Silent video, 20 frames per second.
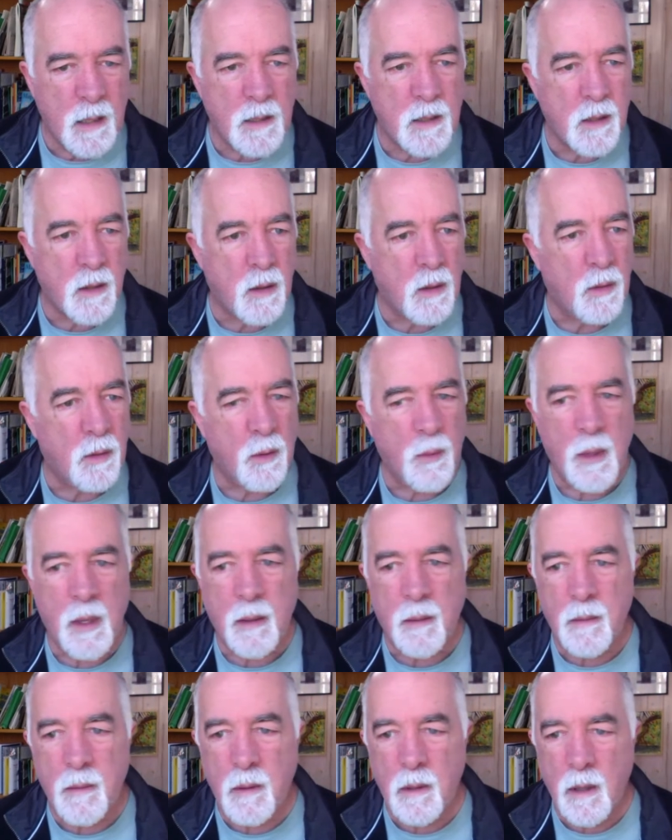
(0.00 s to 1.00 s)
That's an older
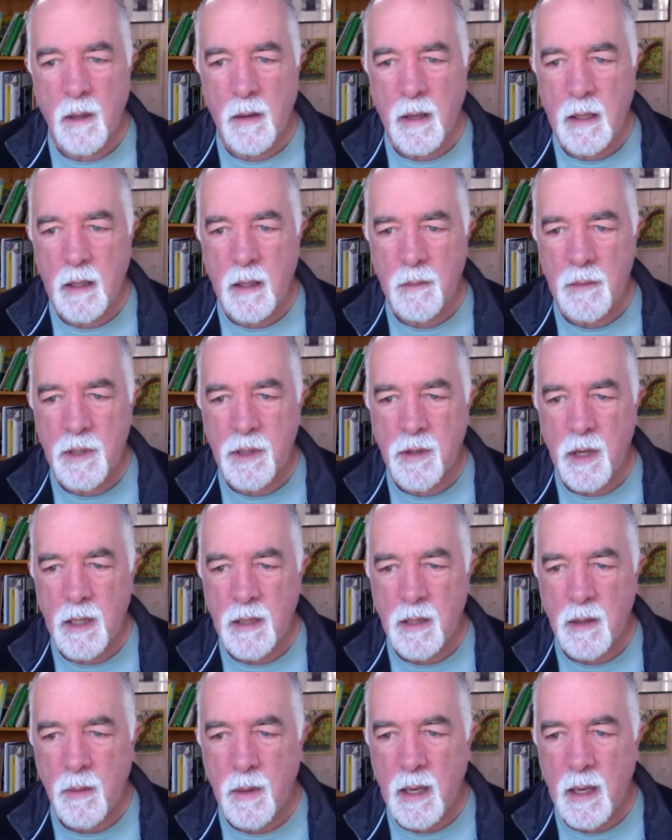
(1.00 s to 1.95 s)
one. All right, I'm just trying to see.